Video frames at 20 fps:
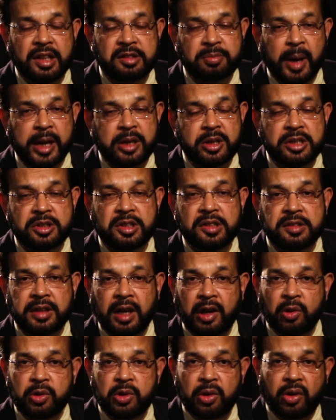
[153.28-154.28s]
expectations
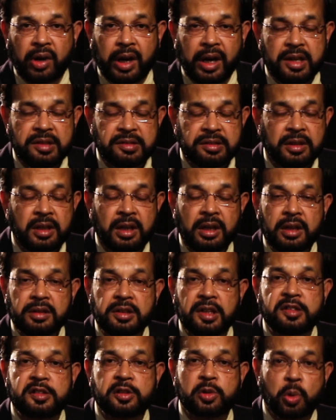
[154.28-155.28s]
are on the rise.
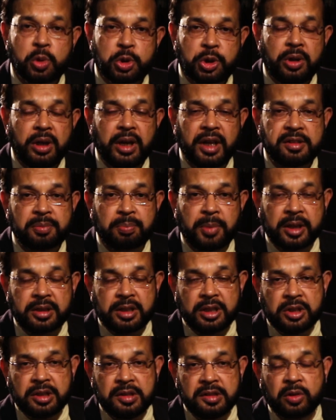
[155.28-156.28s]
The social
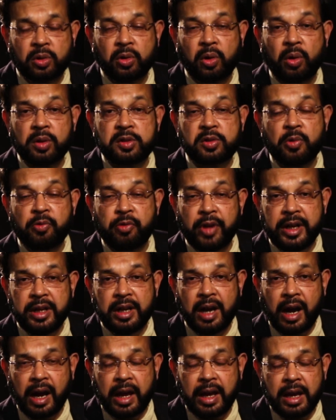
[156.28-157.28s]
expectations are also
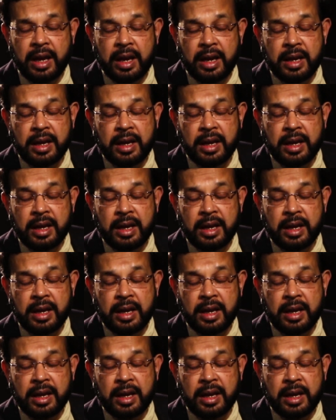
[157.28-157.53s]
very high,